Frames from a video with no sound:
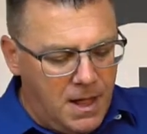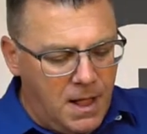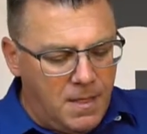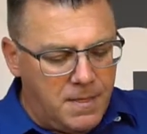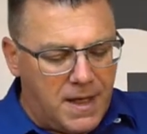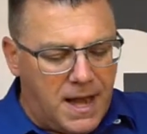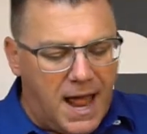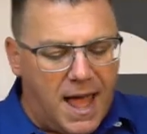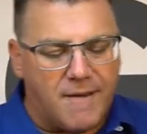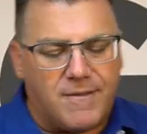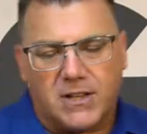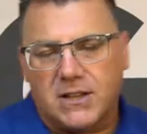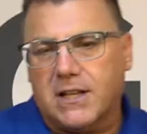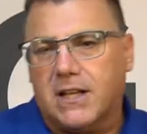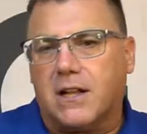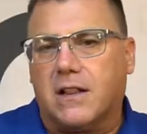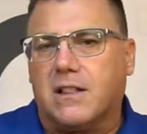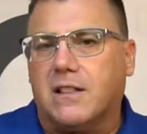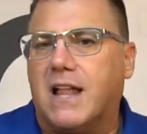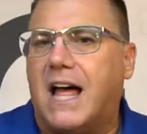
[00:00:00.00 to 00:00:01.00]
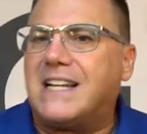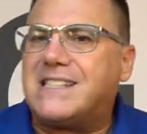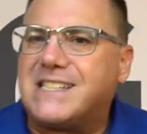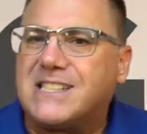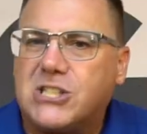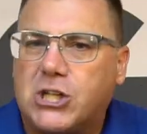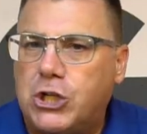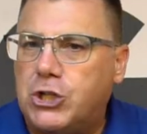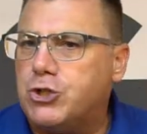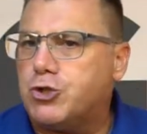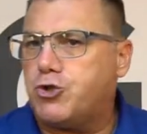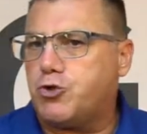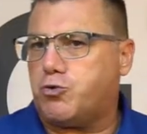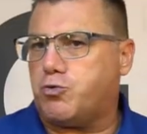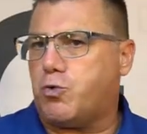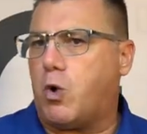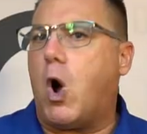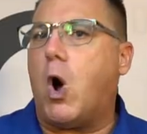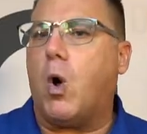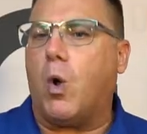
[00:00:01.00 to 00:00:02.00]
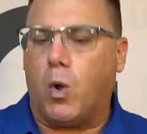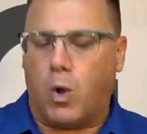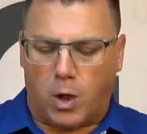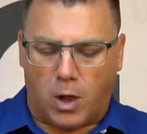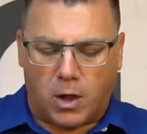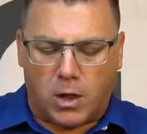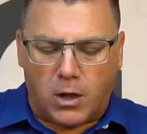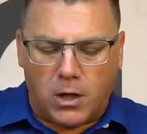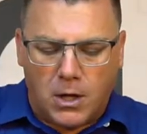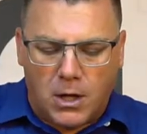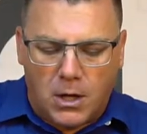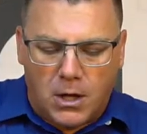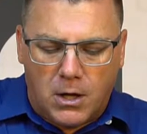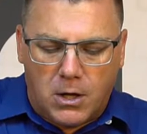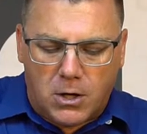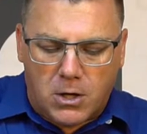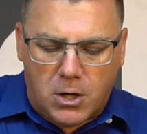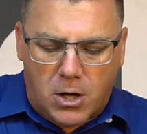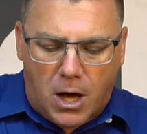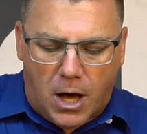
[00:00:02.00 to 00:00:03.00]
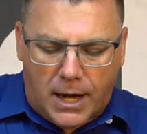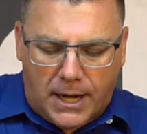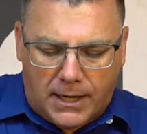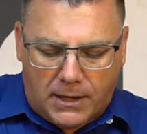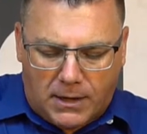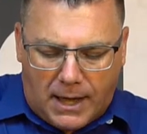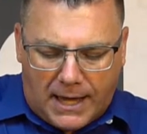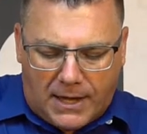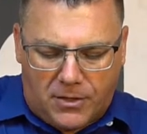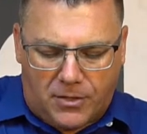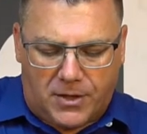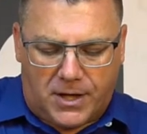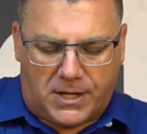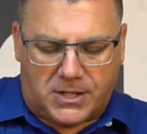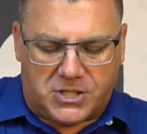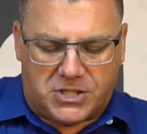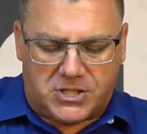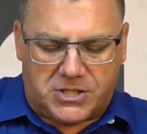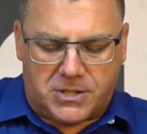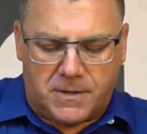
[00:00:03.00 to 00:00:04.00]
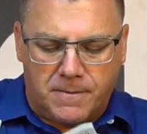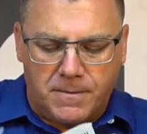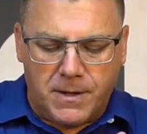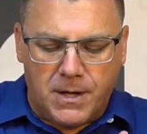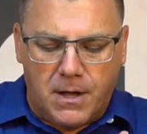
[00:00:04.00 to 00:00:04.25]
that have a little less control cutting like this.